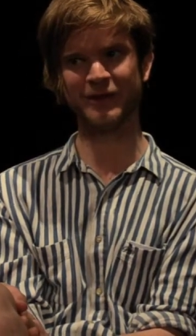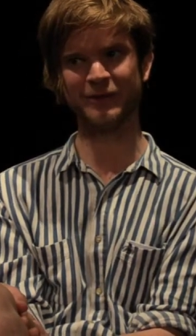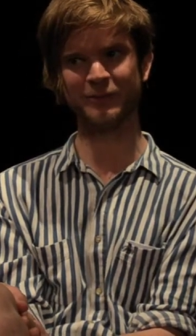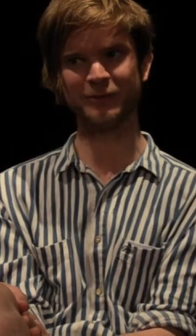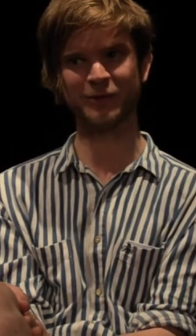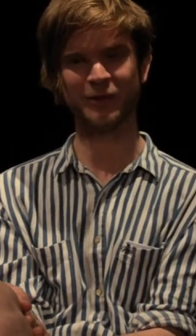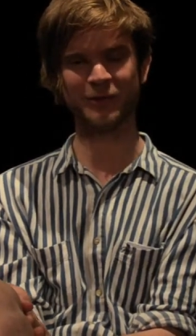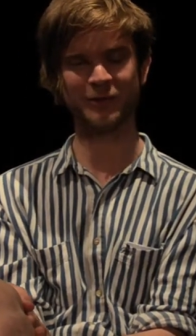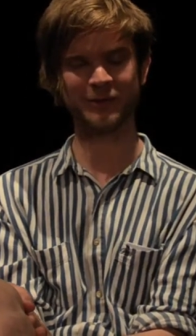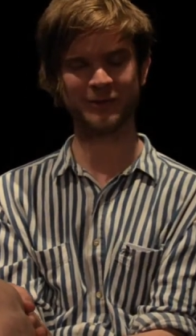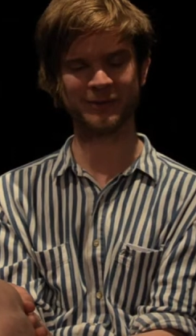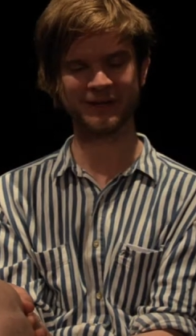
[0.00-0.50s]

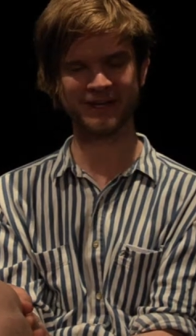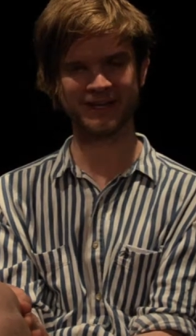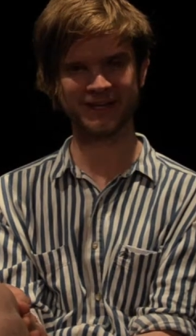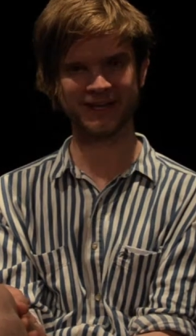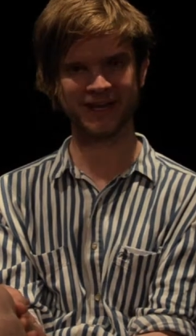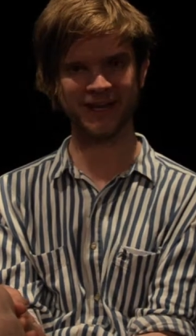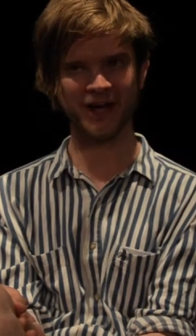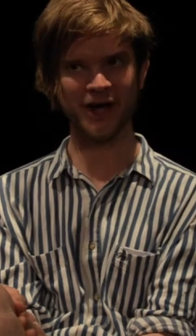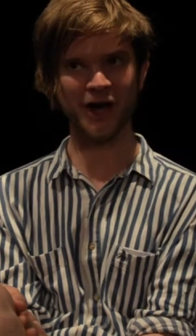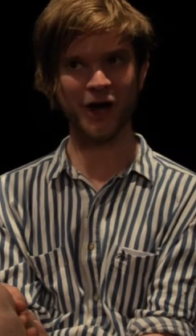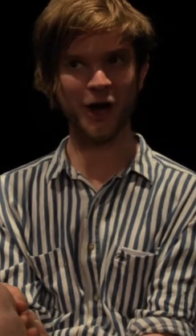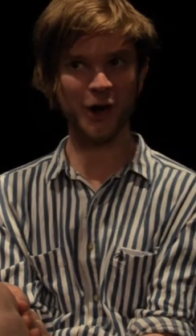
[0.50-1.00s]
probably,
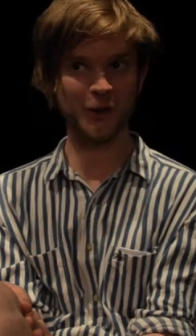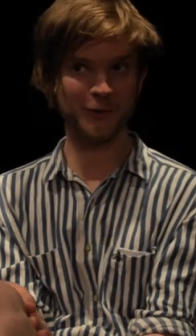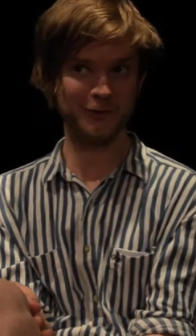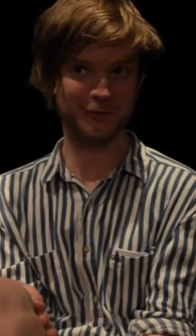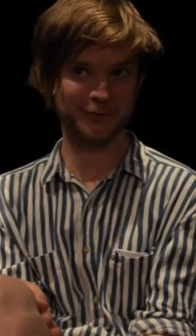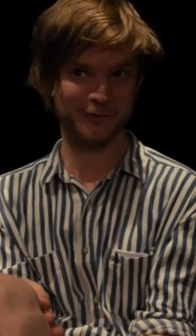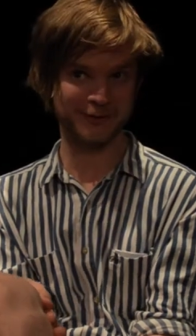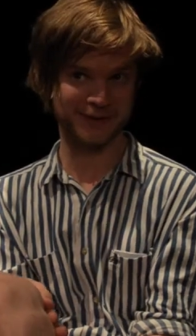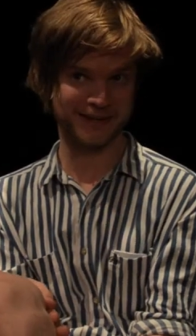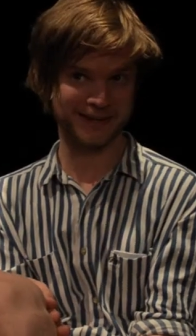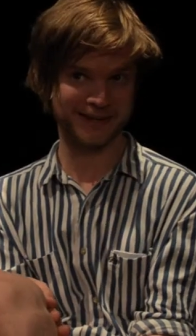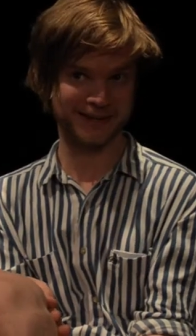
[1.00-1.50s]

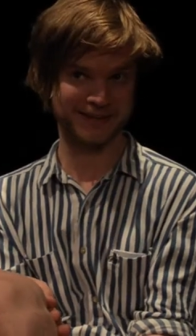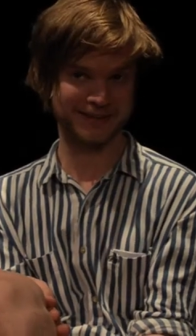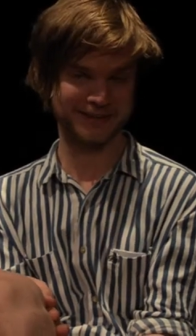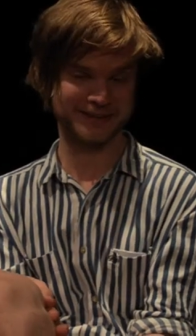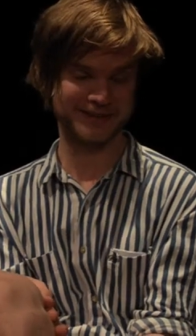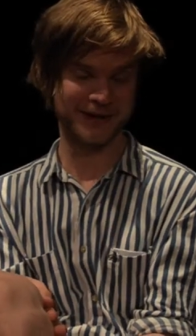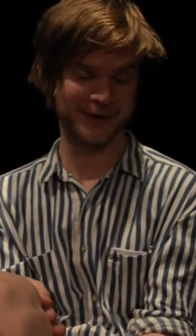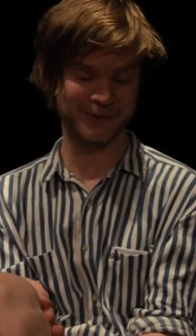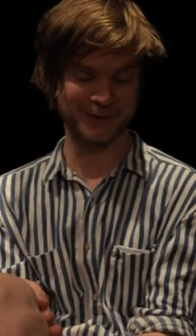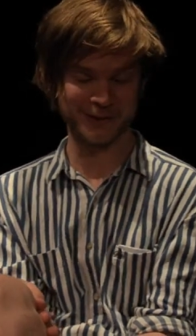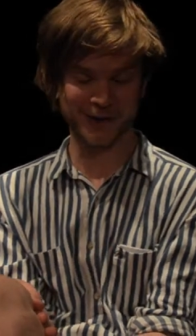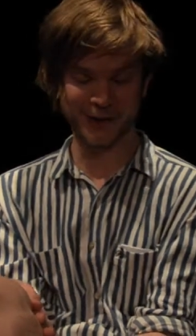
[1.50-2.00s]
hopefully,
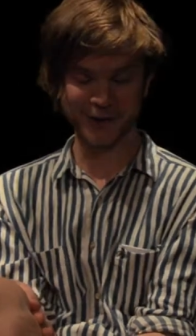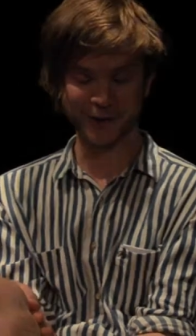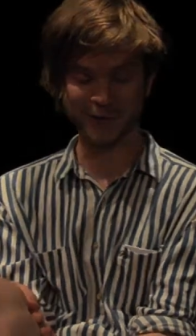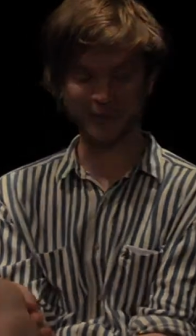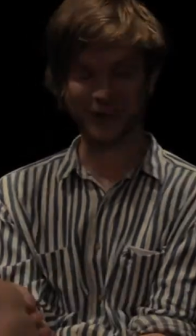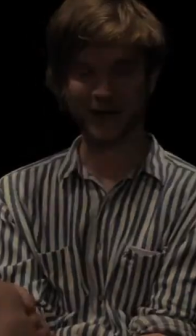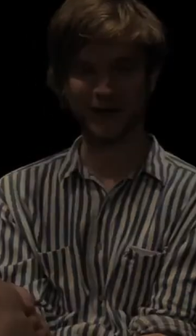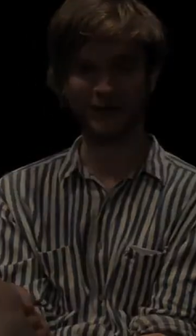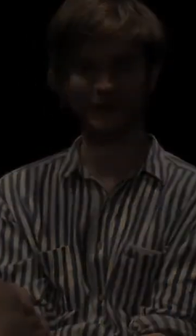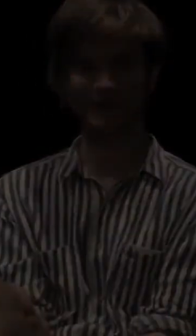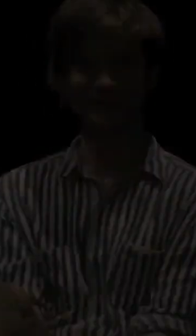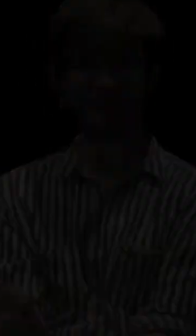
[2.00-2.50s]
don't know
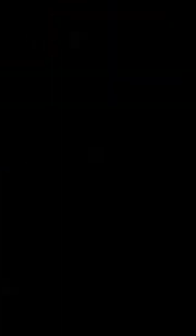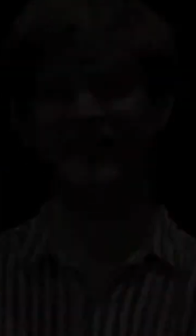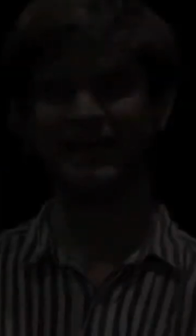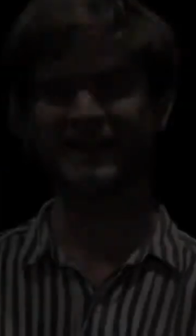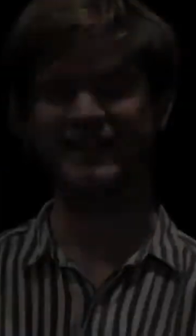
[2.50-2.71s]
about.